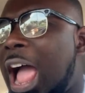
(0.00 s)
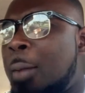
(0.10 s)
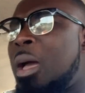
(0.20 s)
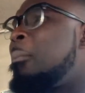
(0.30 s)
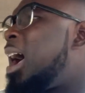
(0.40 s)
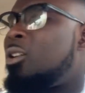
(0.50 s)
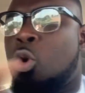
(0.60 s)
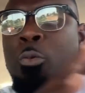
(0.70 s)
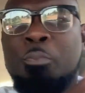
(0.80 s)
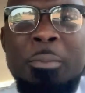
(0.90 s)
ebema
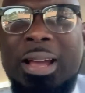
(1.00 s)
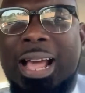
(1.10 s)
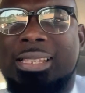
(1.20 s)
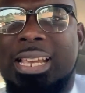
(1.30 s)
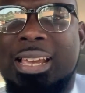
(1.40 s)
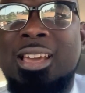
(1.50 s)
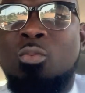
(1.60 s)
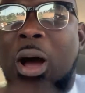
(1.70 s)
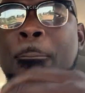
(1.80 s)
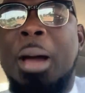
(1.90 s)
obi beka say
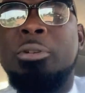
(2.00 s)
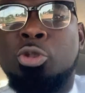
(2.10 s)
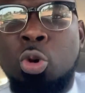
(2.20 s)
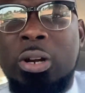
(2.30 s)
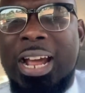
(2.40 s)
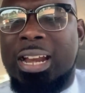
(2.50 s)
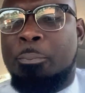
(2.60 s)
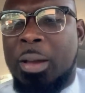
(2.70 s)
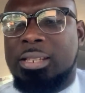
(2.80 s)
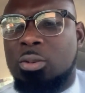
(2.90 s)
waba me show, then the
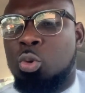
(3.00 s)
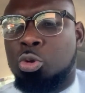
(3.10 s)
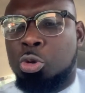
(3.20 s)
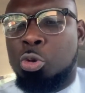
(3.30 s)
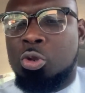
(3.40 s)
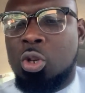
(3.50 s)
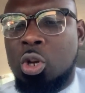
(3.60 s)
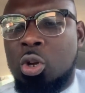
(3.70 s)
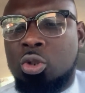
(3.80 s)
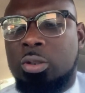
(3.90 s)
person will choose
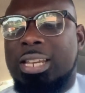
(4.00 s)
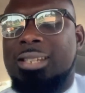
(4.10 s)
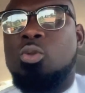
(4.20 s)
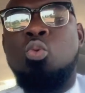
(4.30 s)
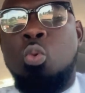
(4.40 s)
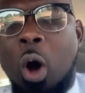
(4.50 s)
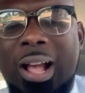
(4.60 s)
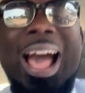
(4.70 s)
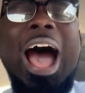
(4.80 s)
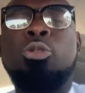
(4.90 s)
to just
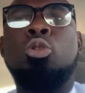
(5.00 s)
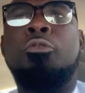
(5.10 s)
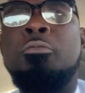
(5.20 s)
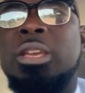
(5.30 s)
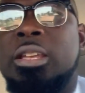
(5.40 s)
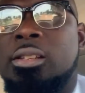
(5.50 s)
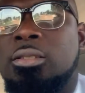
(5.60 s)
walk out of me.